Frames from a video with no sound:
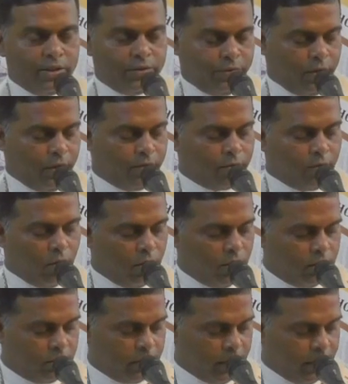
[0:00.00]
Word of God
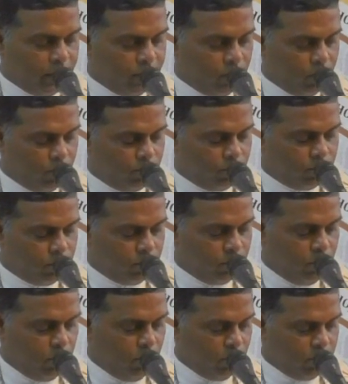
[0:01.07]
is taken from
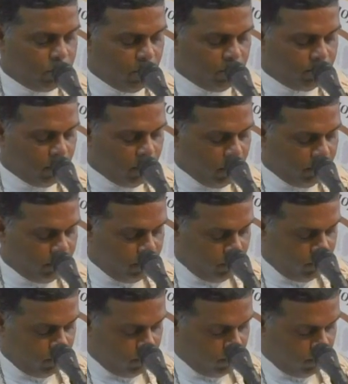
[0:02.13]
Luke chapter
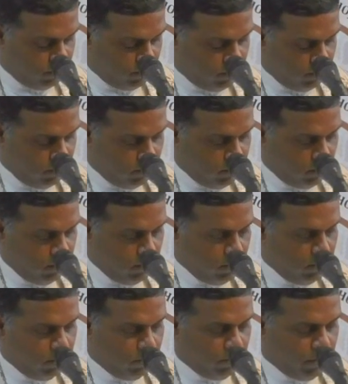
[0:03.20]
11,
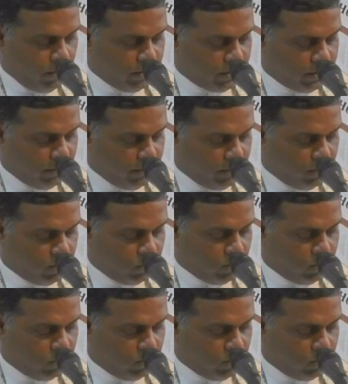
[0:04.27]
47 to